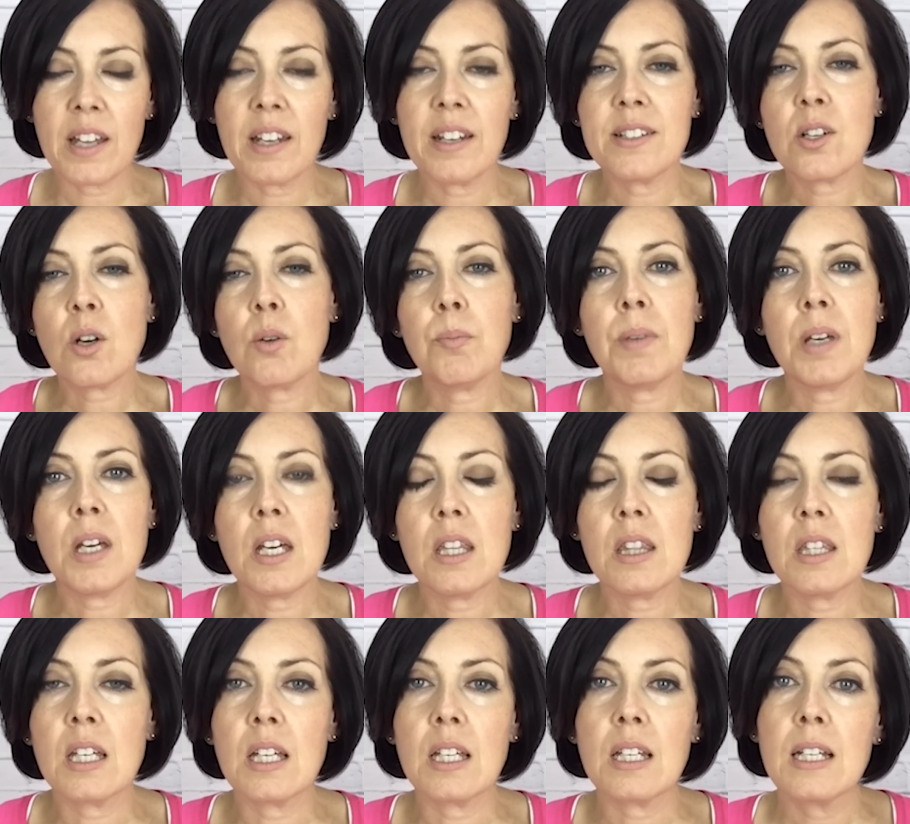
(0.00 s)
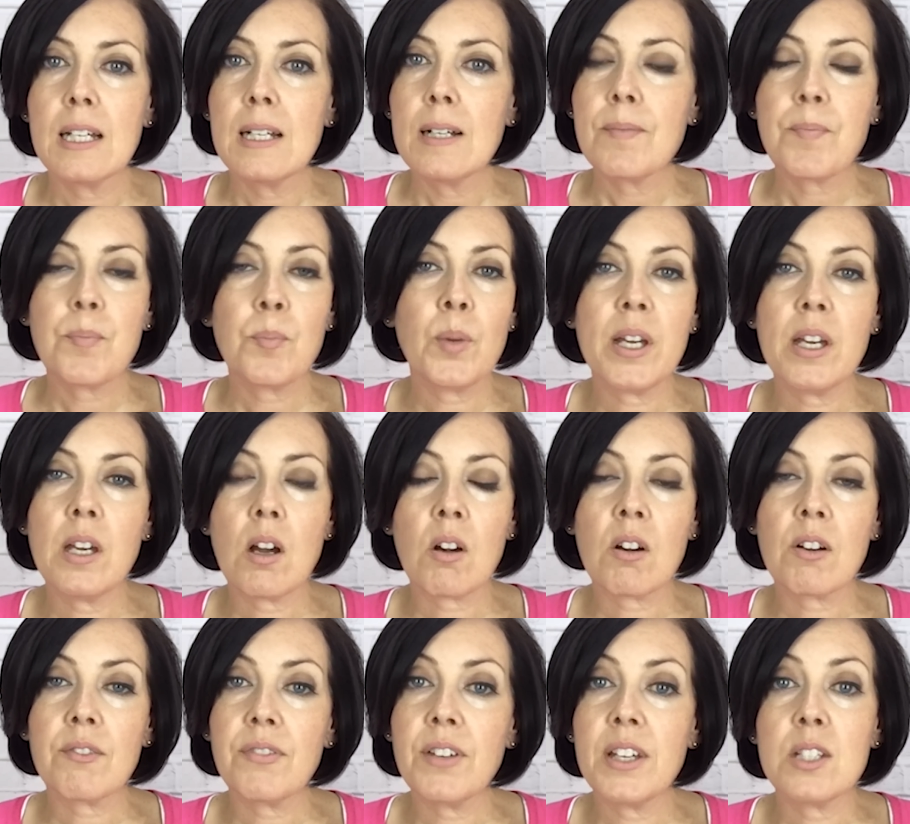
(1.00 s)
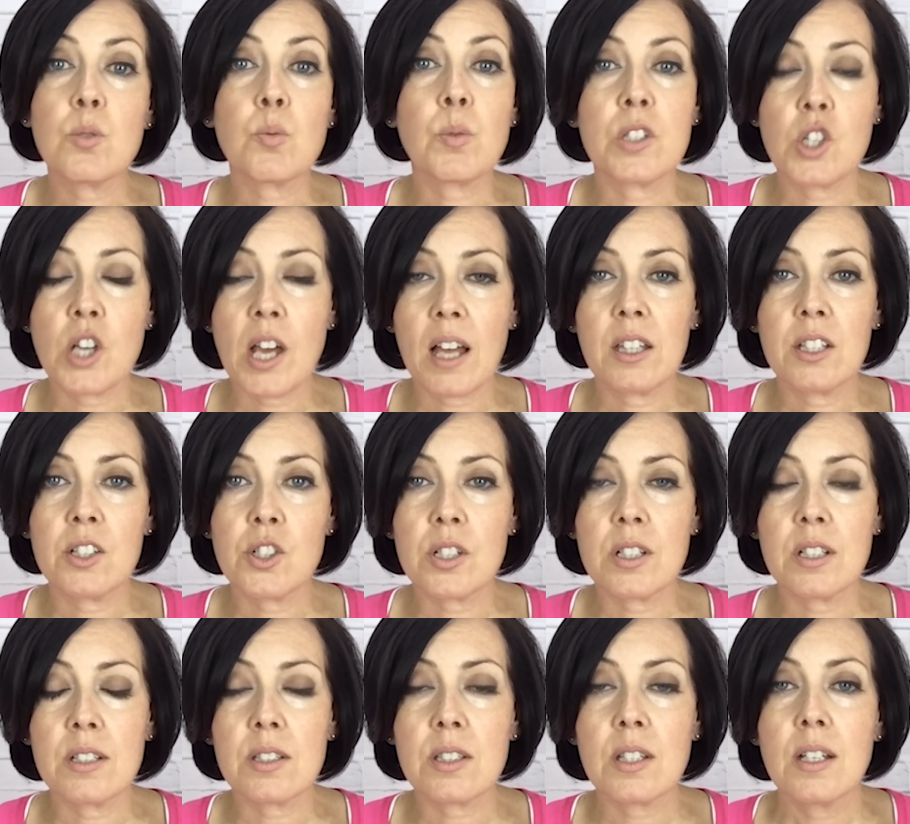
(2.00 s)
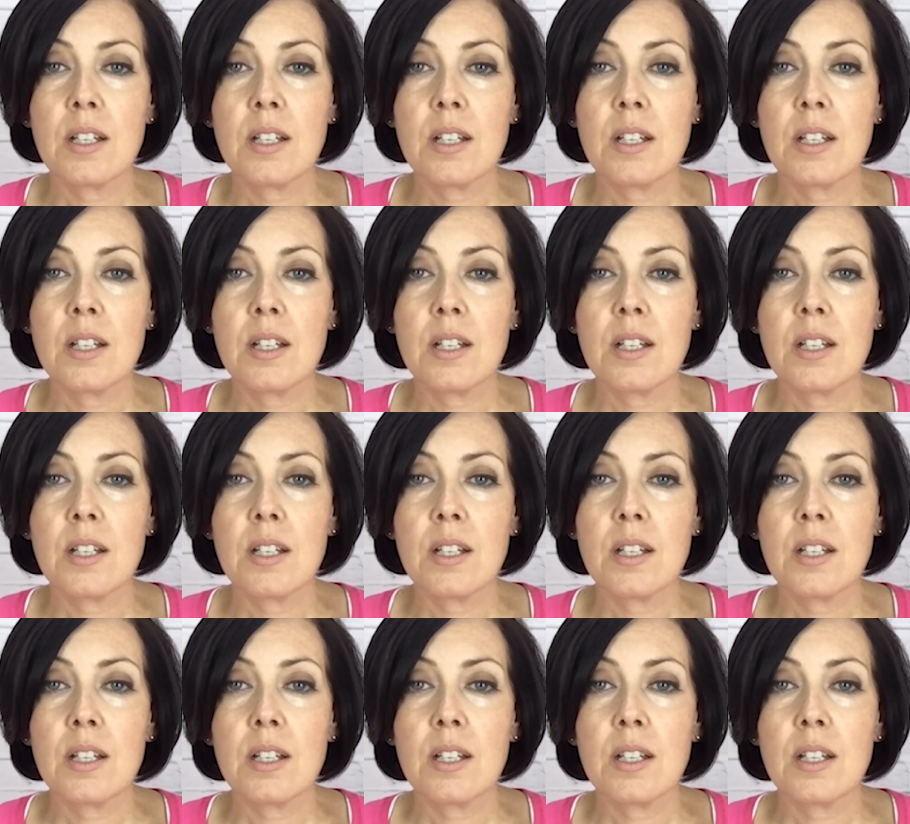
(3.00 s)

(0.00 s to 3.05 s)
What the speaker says: And I don't mean that we aren't faced with challenges,